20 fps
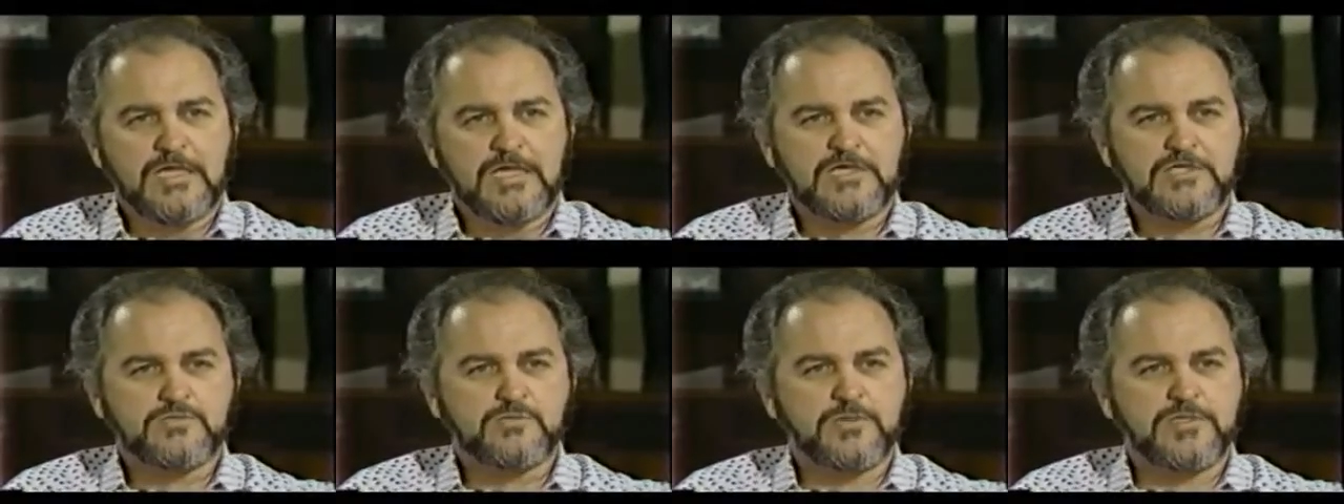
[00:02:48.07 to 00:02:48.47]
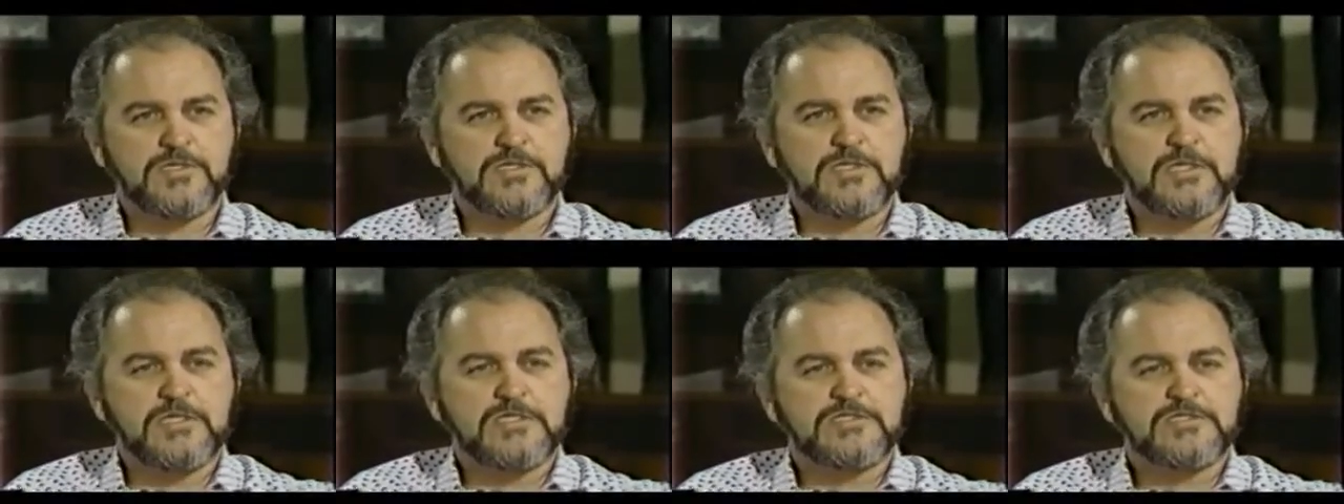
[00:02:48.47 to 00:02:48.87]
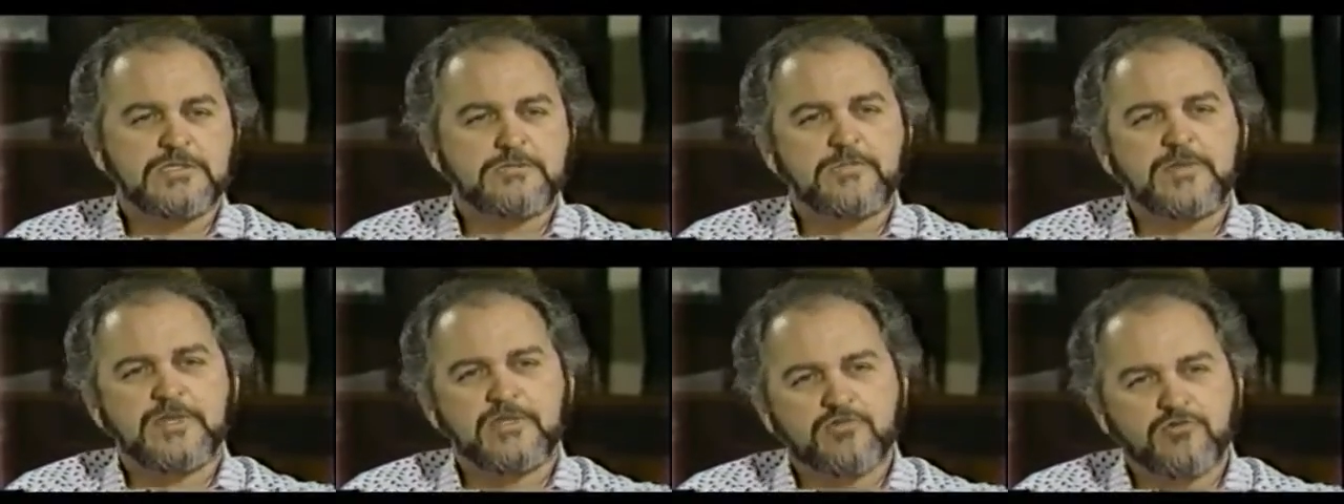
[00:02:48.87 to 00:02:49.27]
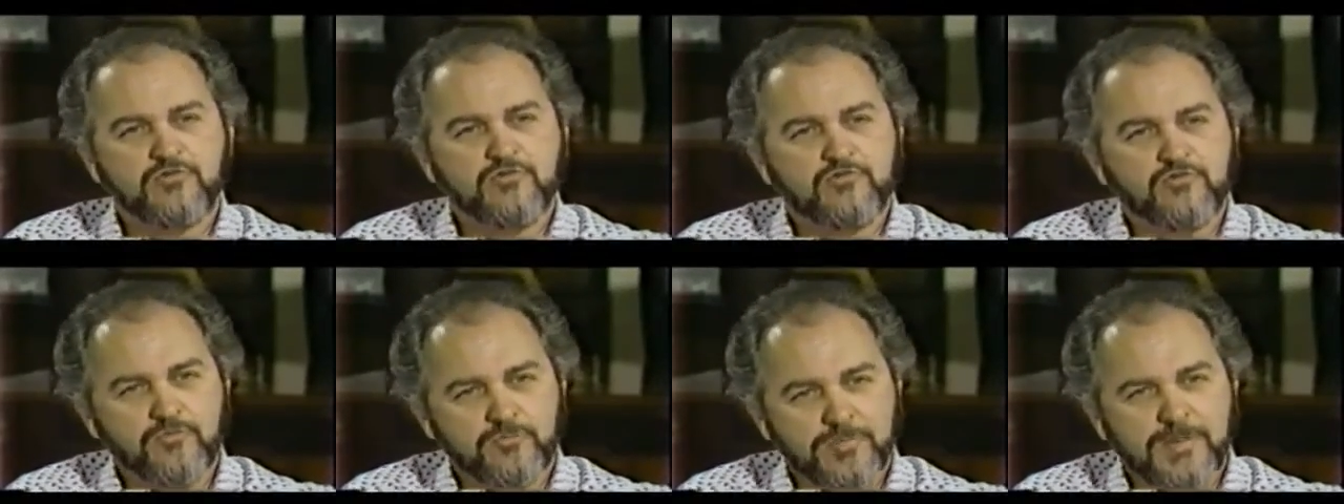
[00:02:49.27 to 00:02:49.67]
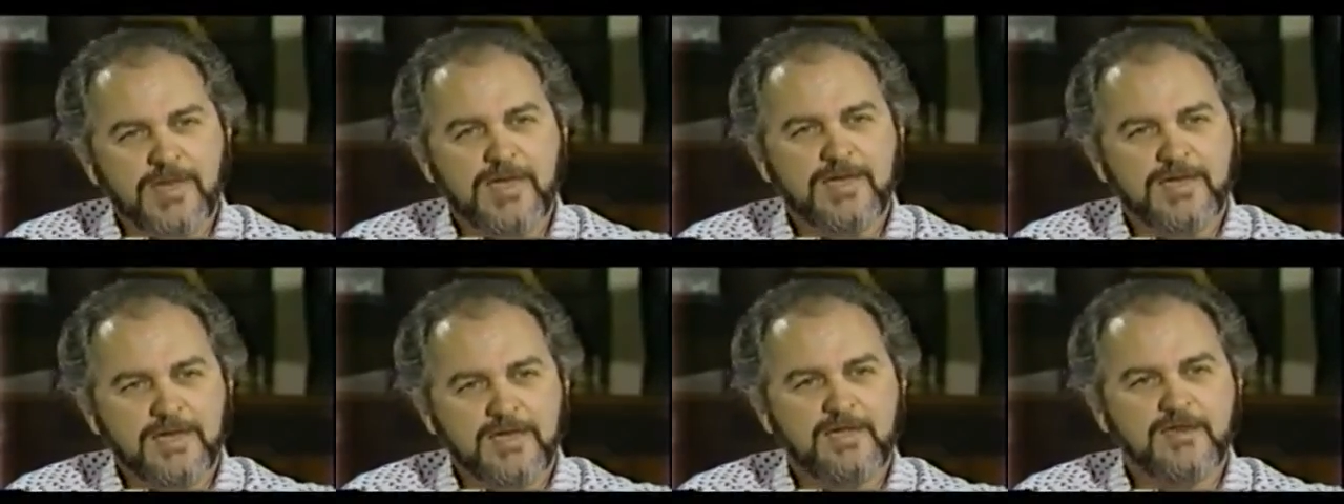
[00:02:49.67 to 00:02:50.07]
is when somebody turns their
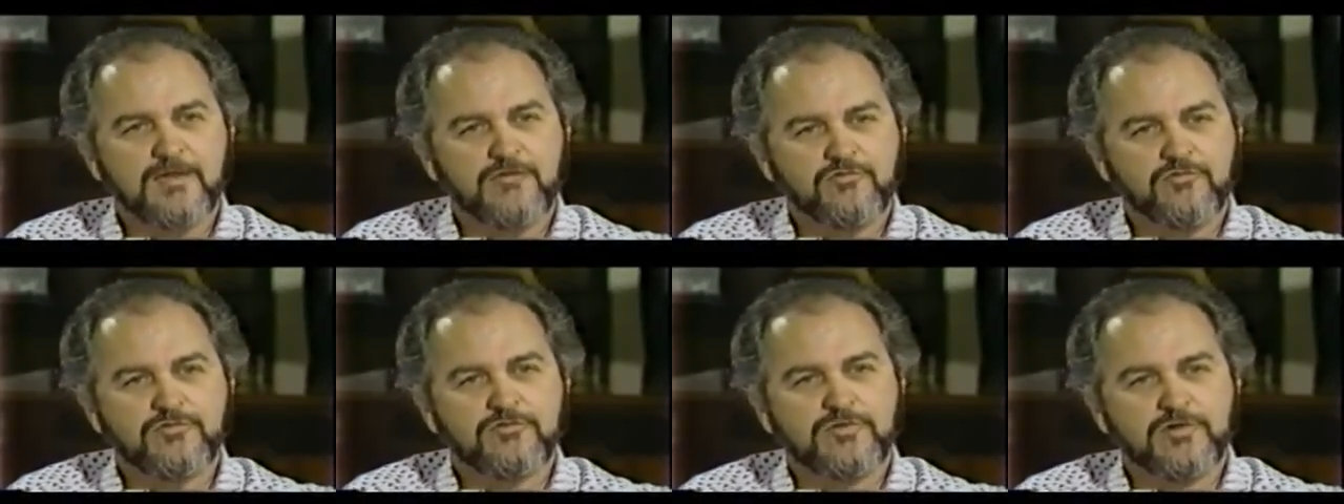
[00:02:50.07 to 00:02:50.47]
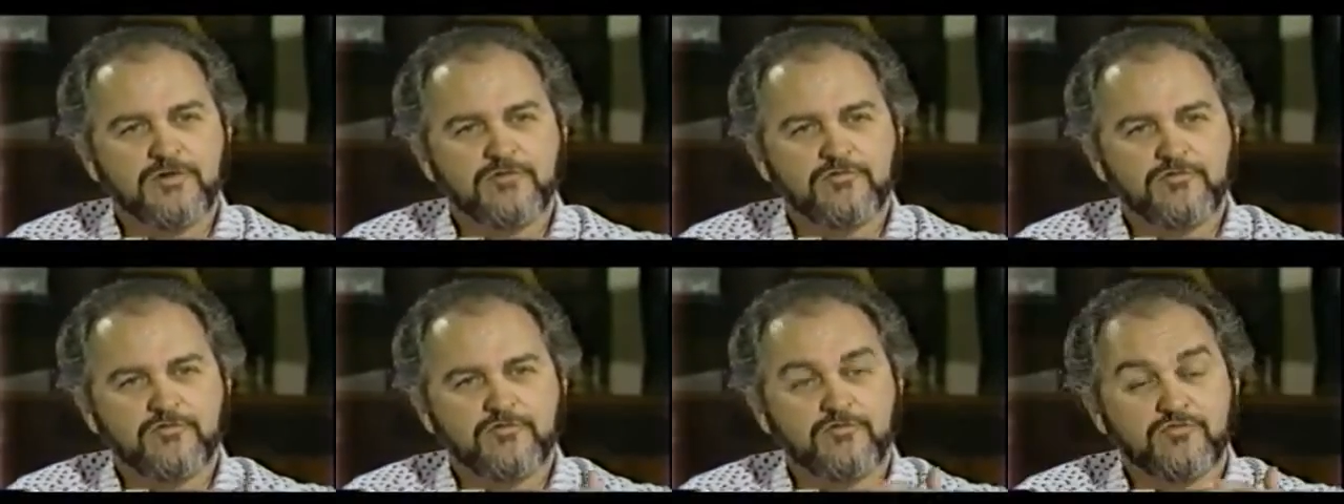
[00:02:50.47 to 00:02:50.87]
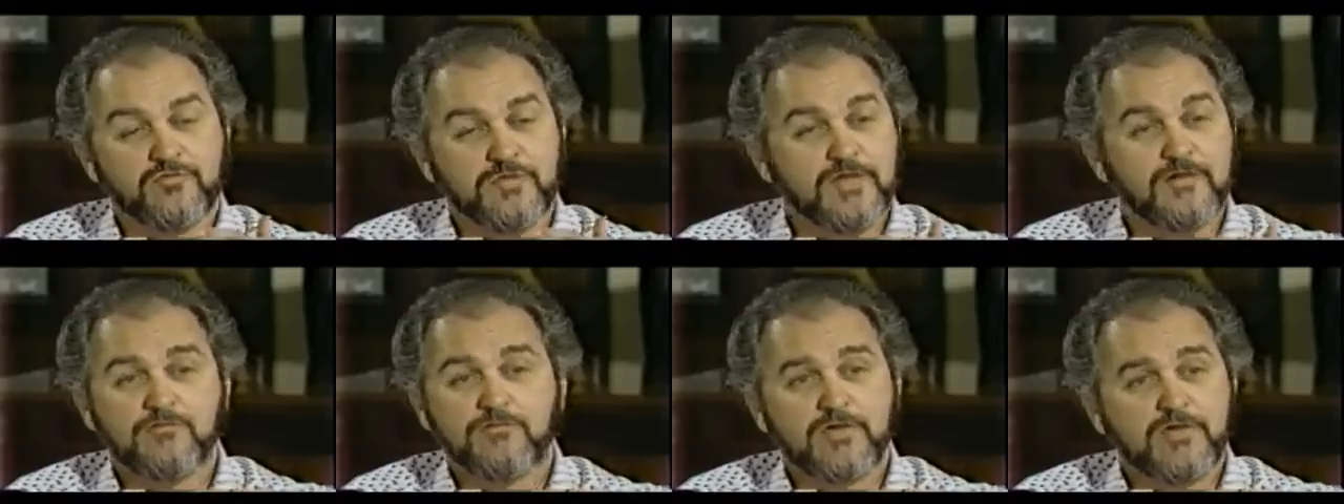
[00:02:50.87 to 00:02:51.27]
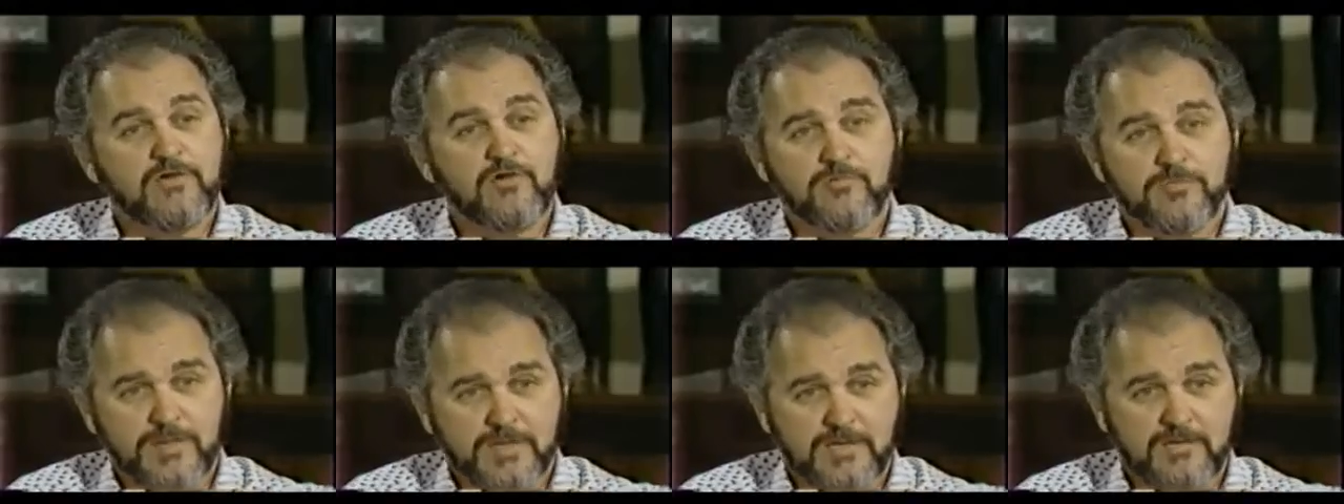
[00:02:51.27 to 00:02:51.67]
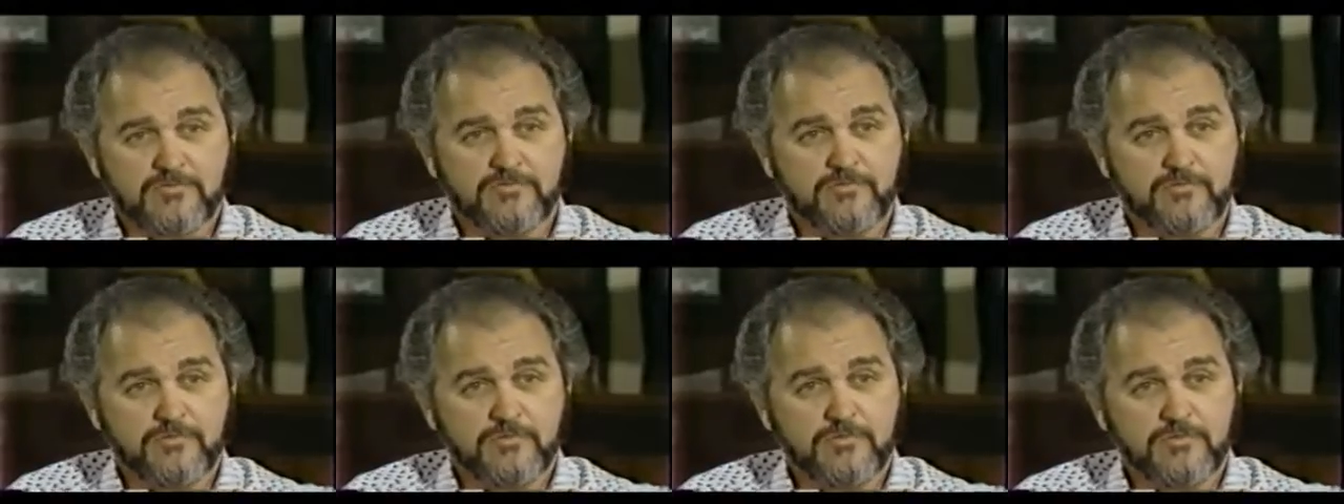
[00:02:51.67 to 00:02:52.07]
back on us and tells us they don't care about
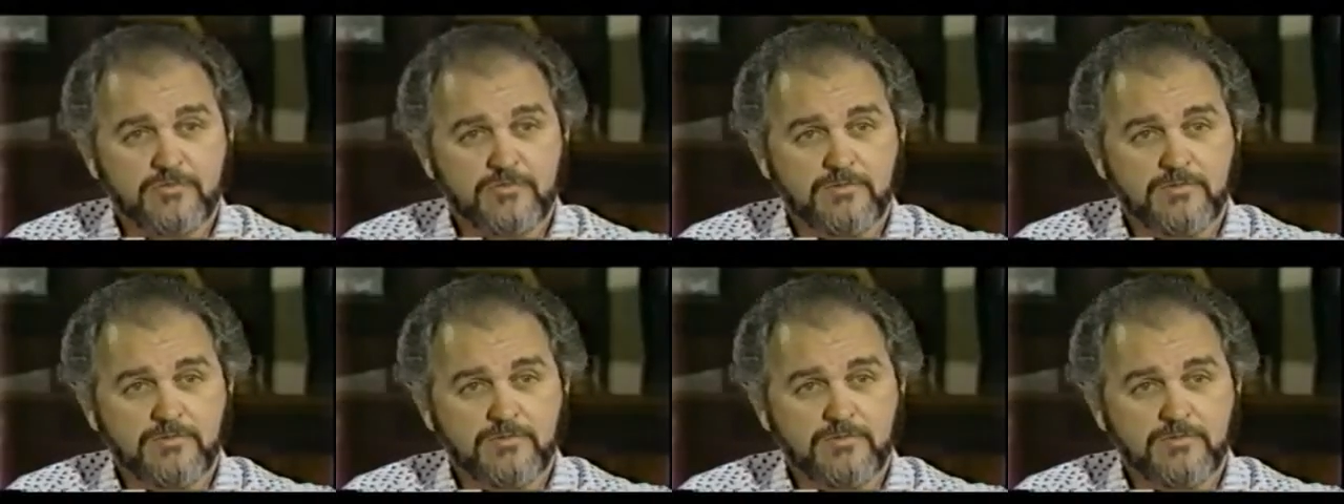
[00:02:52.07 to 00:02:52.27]
us.